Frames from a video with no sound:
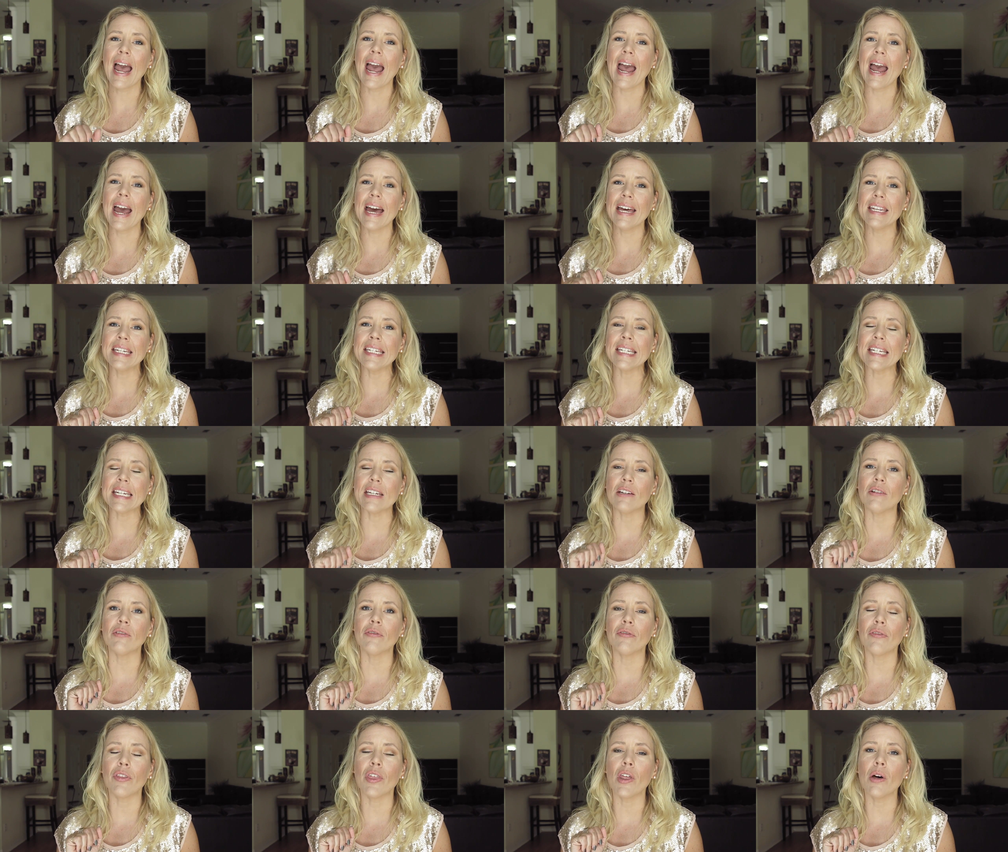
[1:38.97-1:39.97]
and
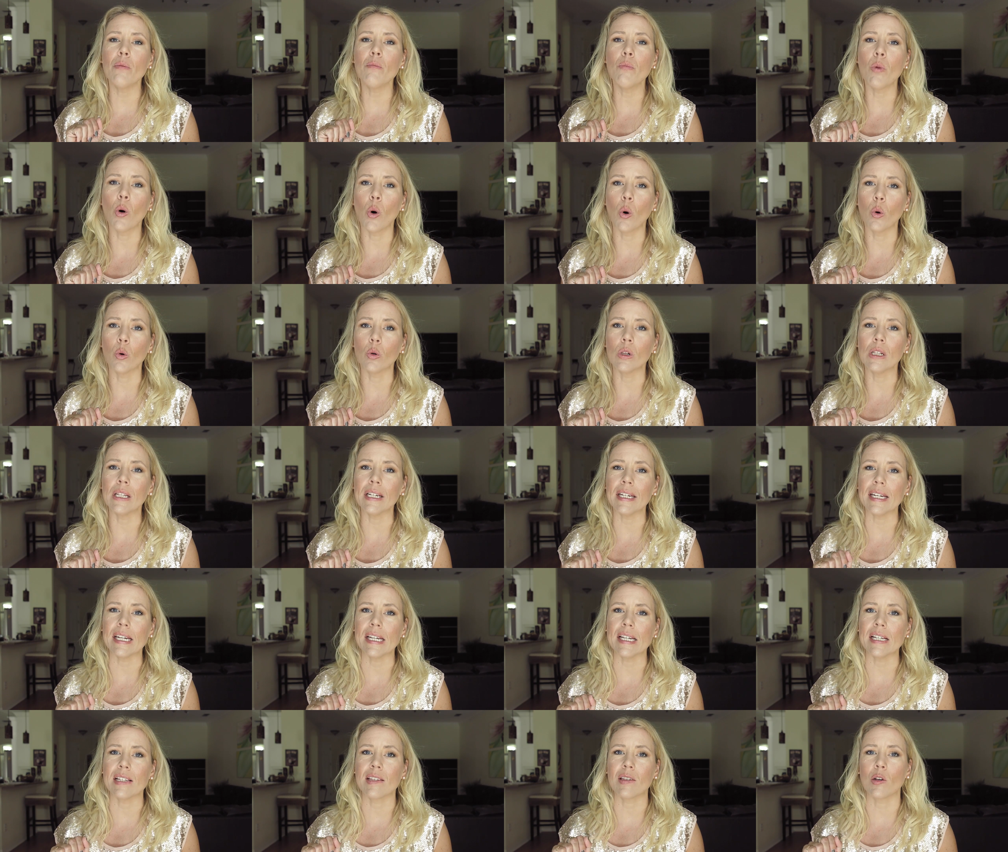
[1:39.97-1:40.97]
if the mole
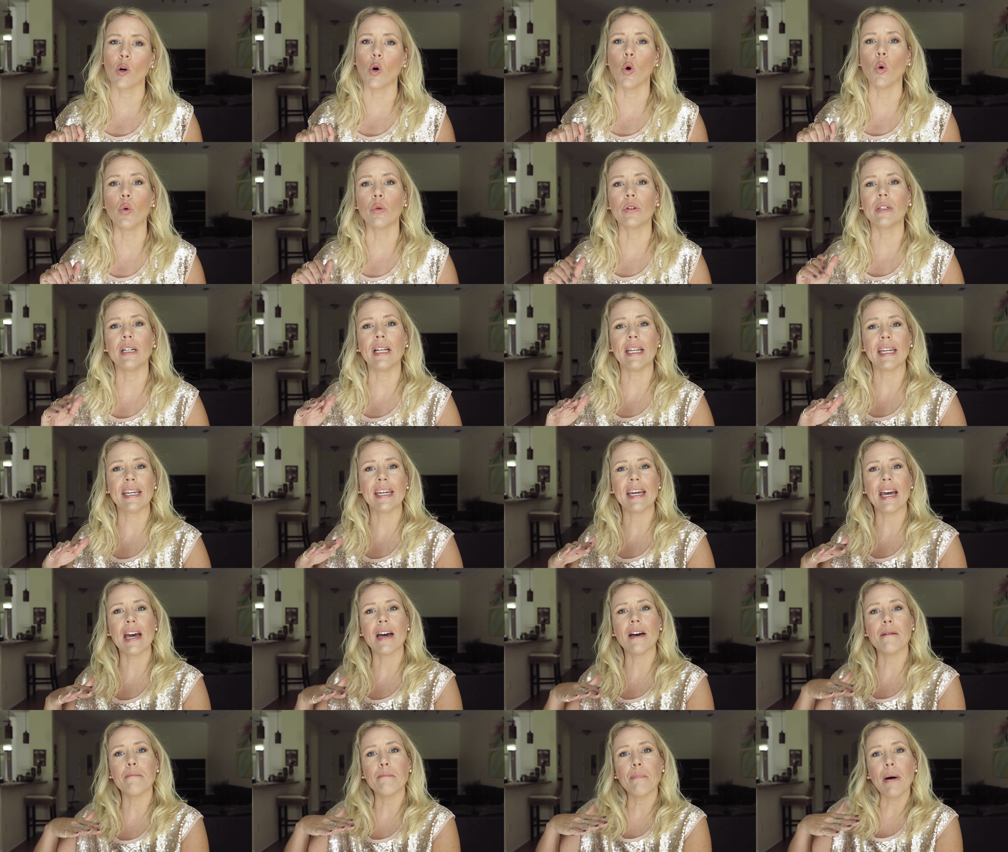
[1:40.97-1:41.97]
is only
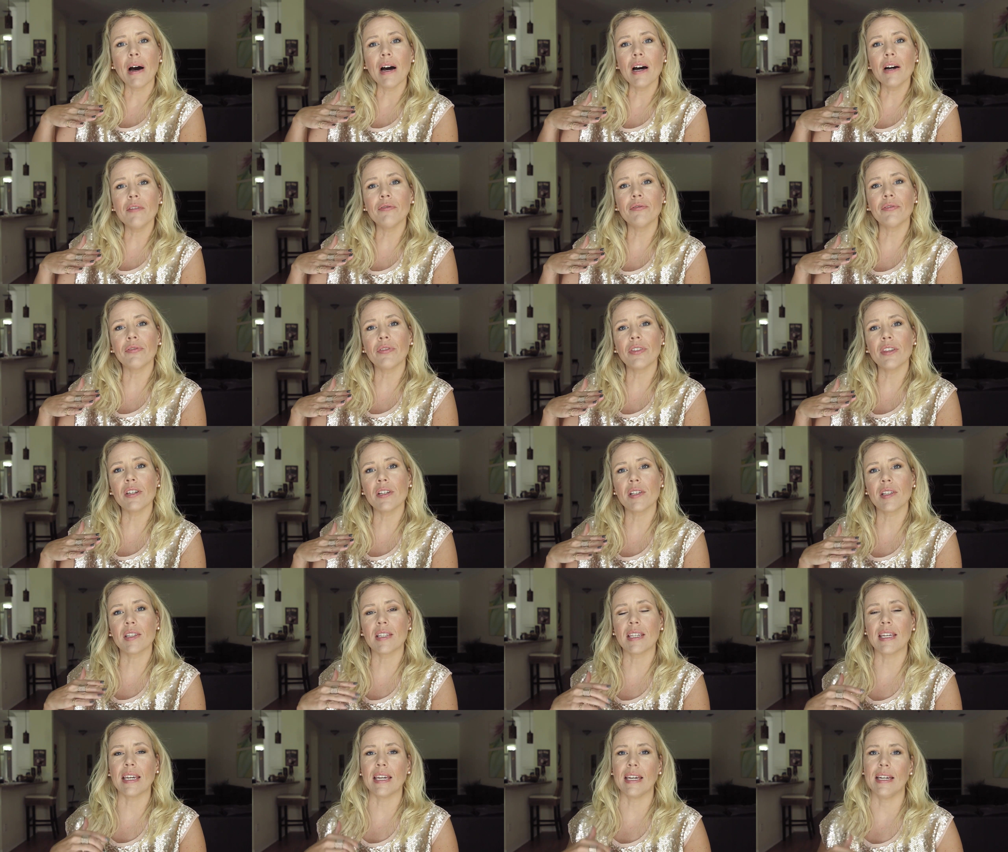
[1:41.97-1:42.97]
above the
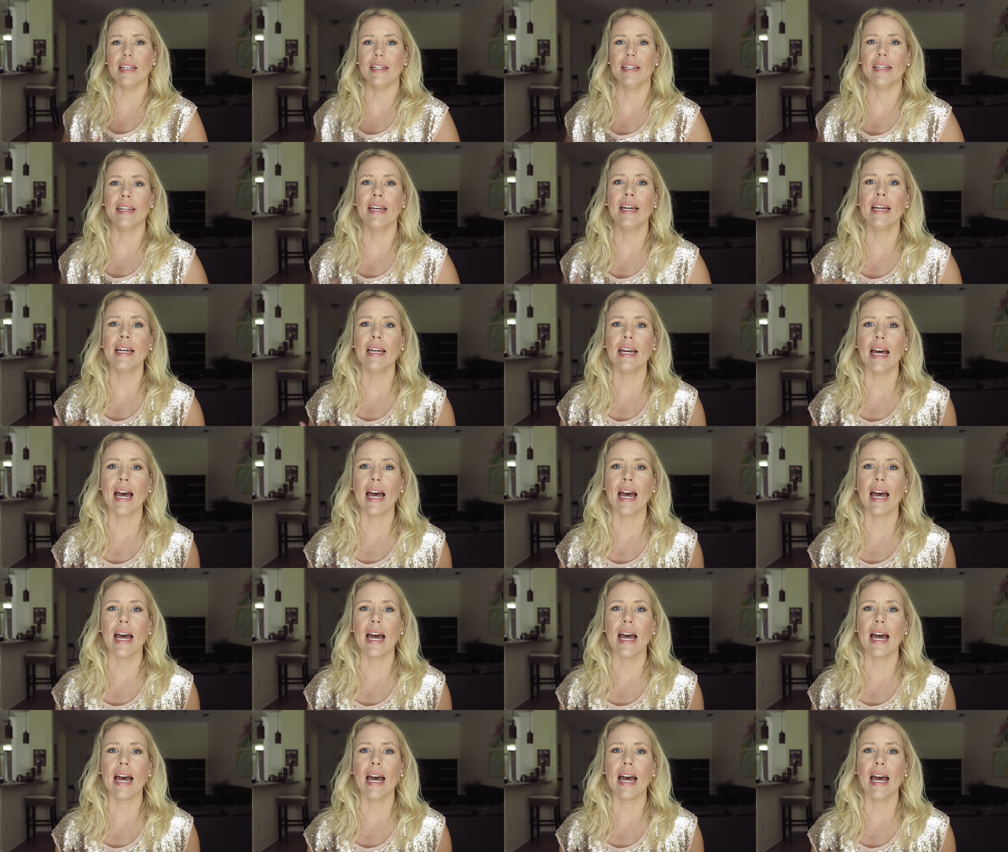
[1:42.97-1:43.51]
skin.